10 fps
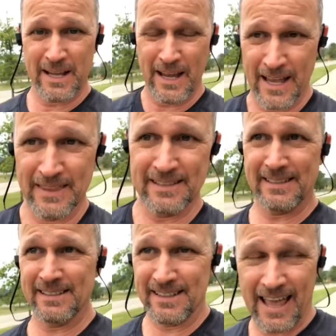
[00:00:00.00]
and this
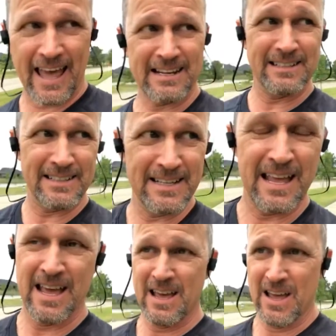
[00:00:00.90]
is actually,
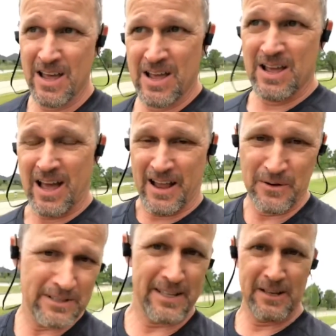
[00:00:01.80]
I know it
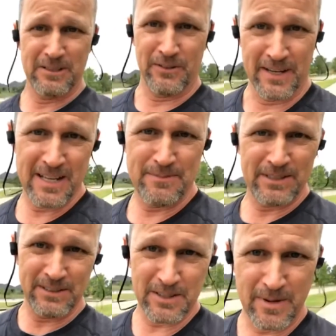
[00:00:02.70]
sounds funny, but this is
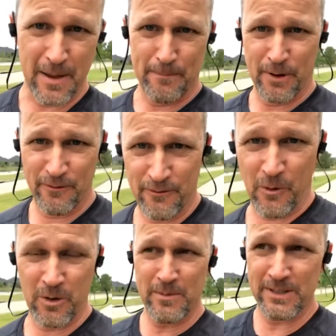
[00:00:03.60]
going to be a
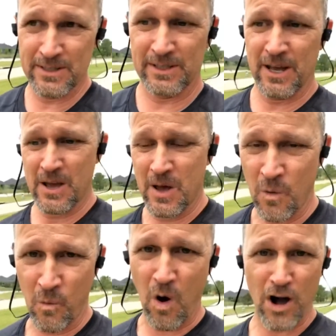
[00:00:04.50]
performance
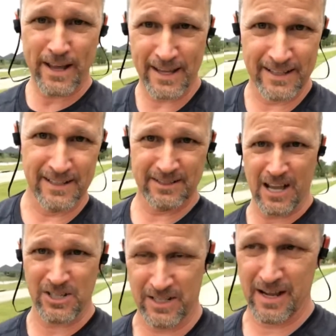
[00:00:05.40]
walking
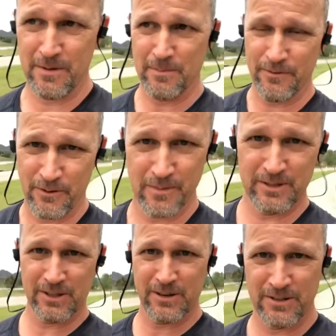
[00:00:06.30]
session. I'm a performance
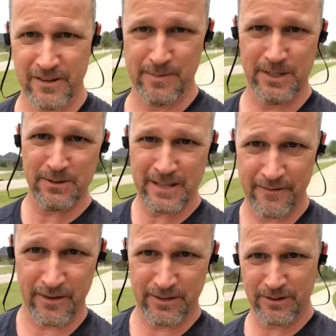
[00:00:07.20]
coach. I've been doing that for
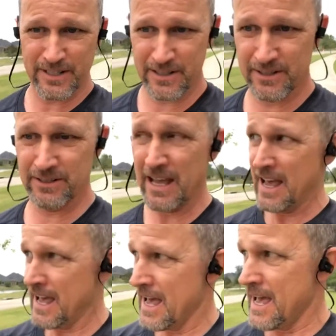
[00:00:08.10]
30 years,
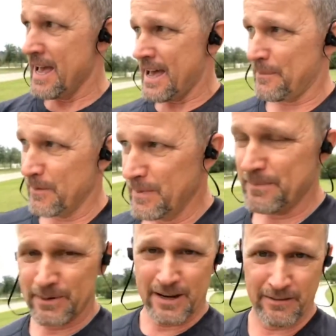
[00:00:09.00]
helping people
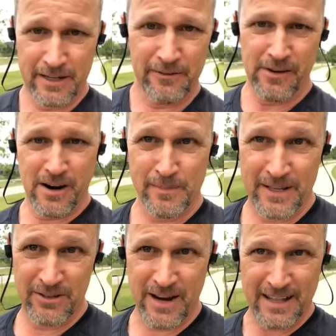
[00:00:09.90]
get ready for Ironman
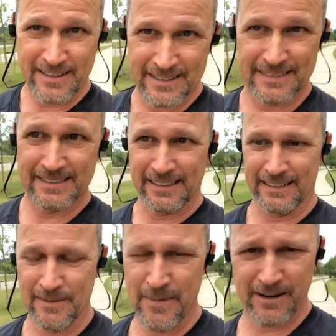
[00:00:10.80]
triathlons and
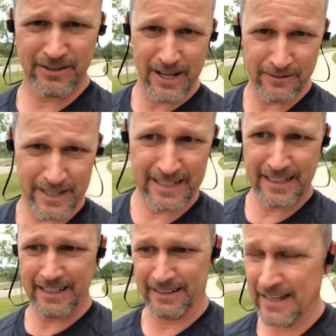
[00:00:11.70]
marathon running
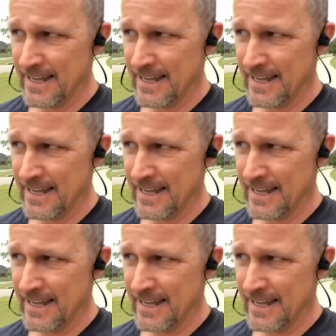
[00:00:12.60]
and